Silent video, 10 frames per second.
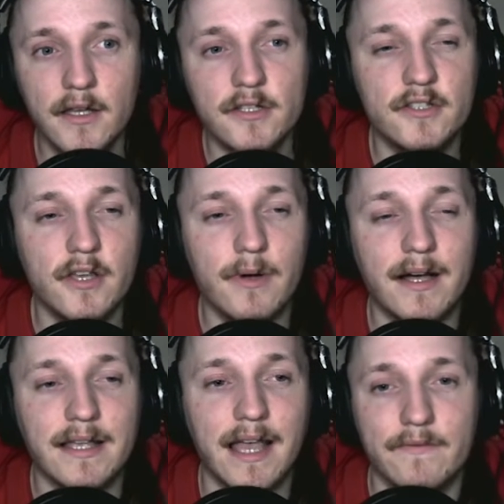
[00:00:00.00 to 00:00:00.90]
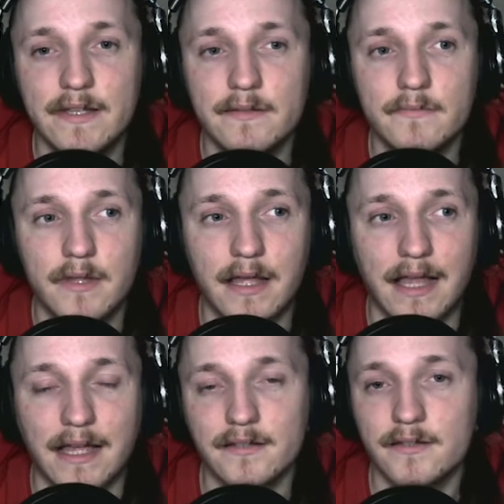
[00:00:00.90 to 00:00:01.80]
so I have it
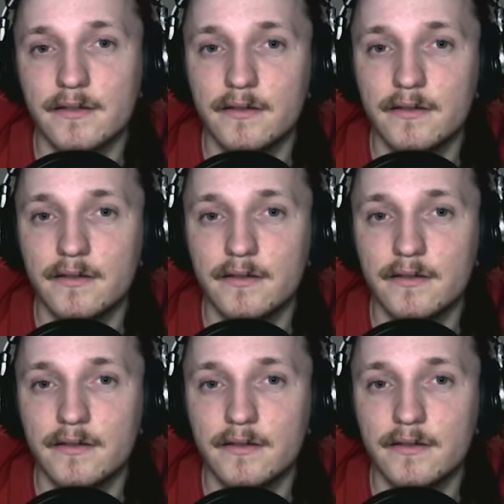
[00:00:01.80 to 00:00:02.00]
at